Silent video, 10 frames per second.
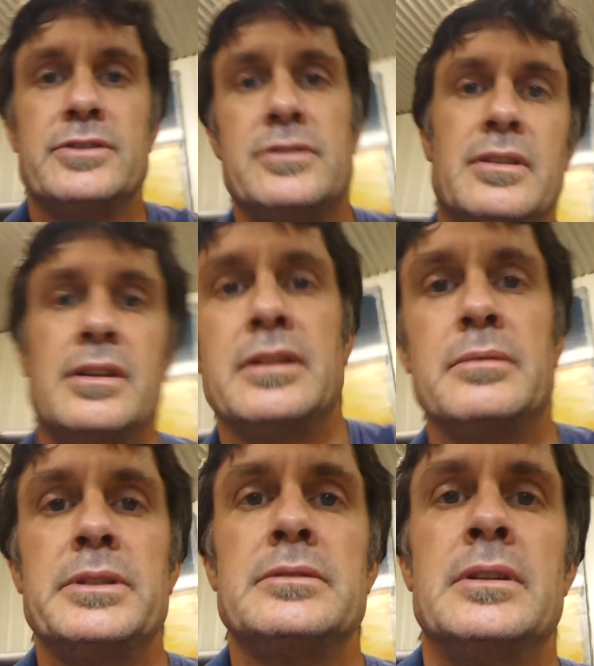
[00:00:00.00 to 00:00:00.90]
is still a
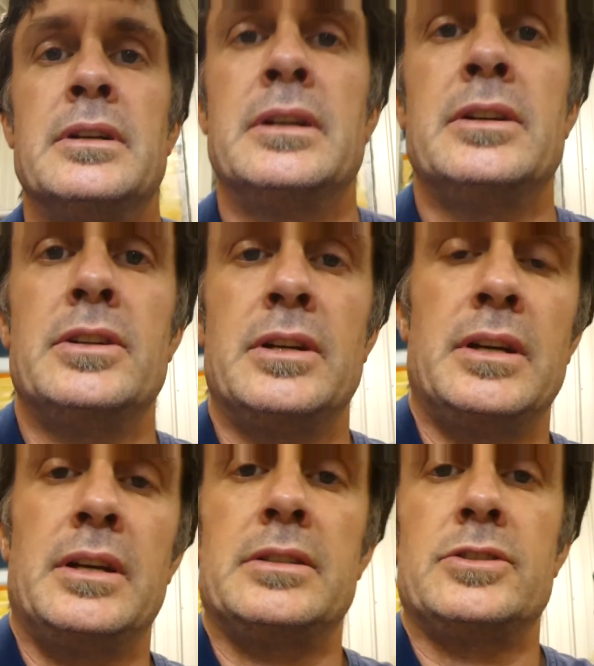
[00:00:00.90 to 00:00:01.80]
little bit
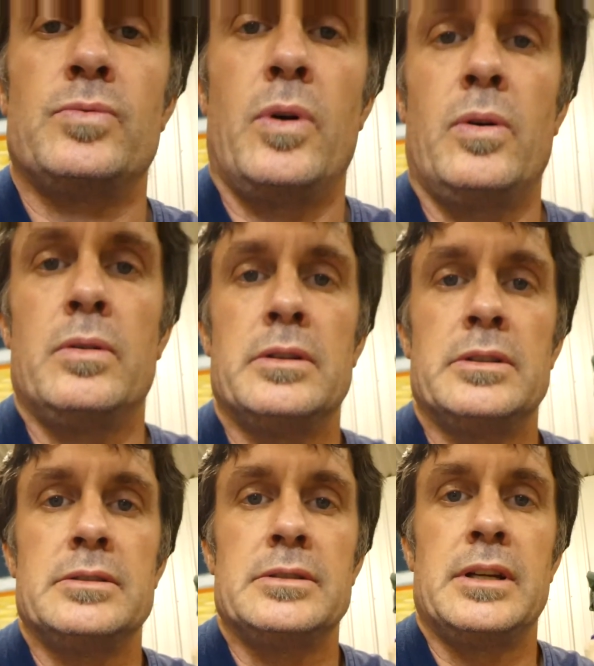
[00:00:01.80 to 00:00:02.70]
swollen
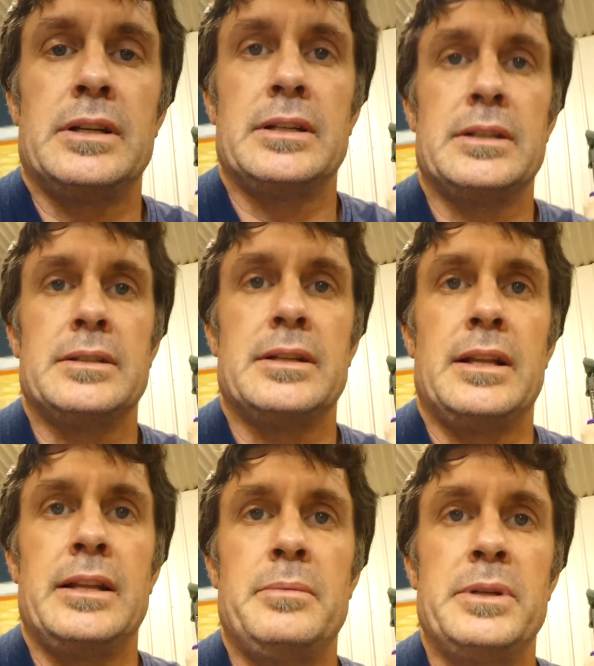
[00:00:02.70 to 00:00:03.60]
and a
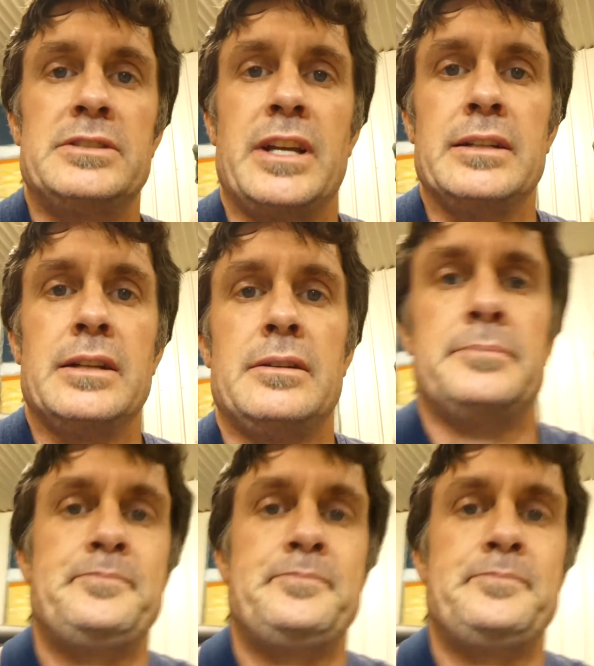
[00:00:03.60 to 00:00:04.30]
little bit tender,